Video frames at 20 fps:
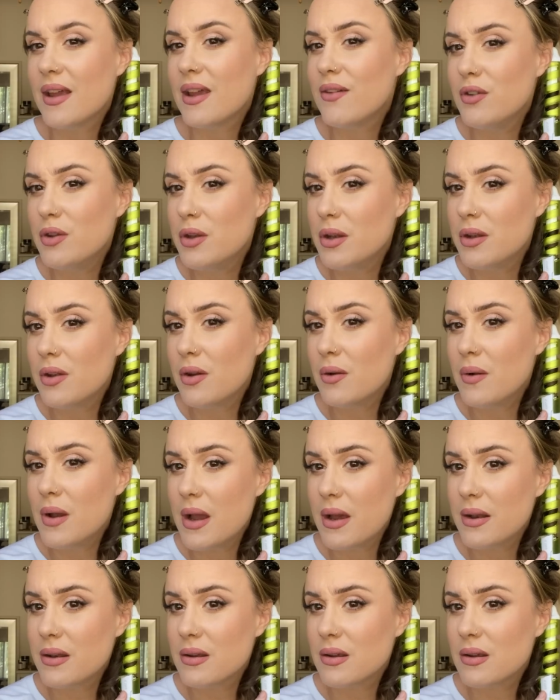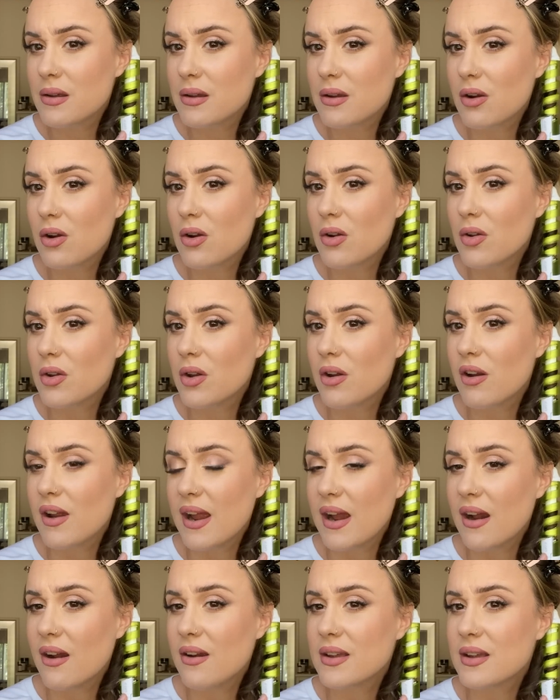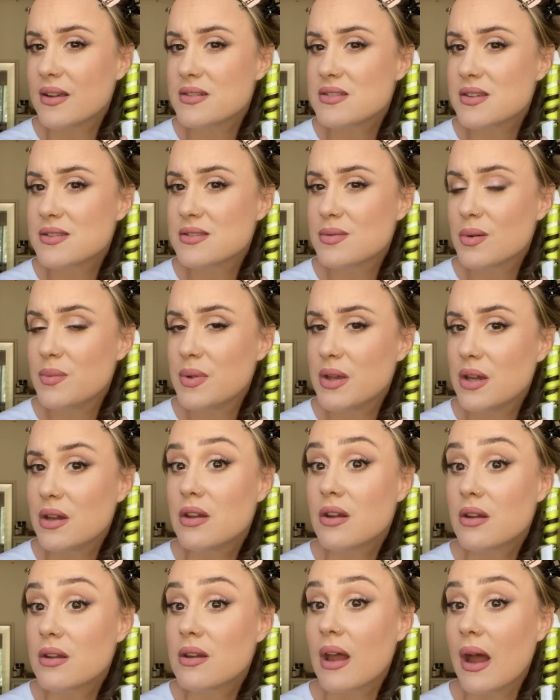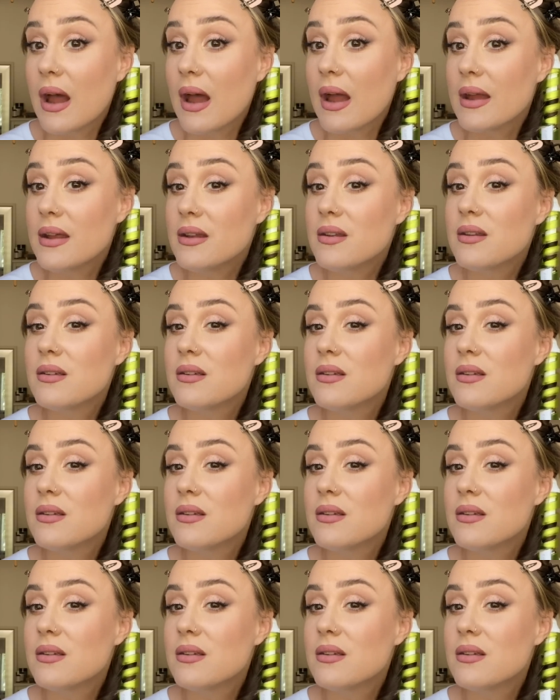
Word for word: Like if you didn't know how to curl your hair, I guess this would be a good guide.